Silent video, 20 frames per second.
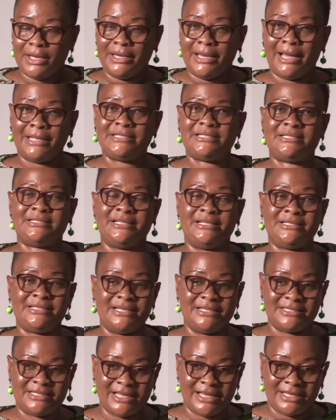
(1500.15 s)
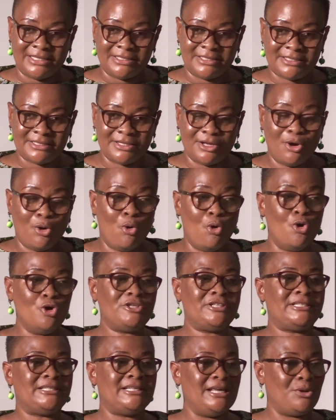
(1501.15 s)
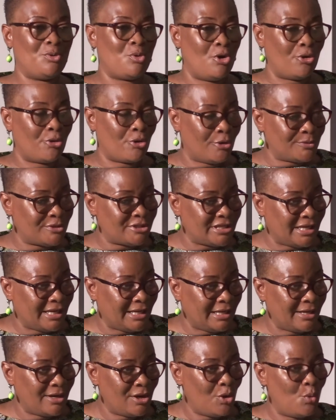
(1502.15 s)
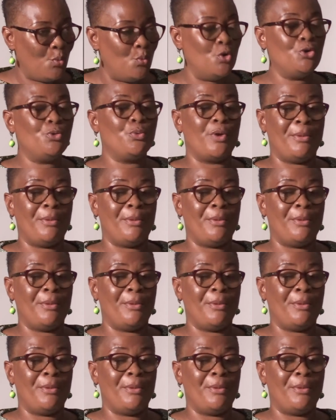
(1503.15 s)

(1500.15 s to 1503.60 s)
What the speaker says: that citizens who see corruption would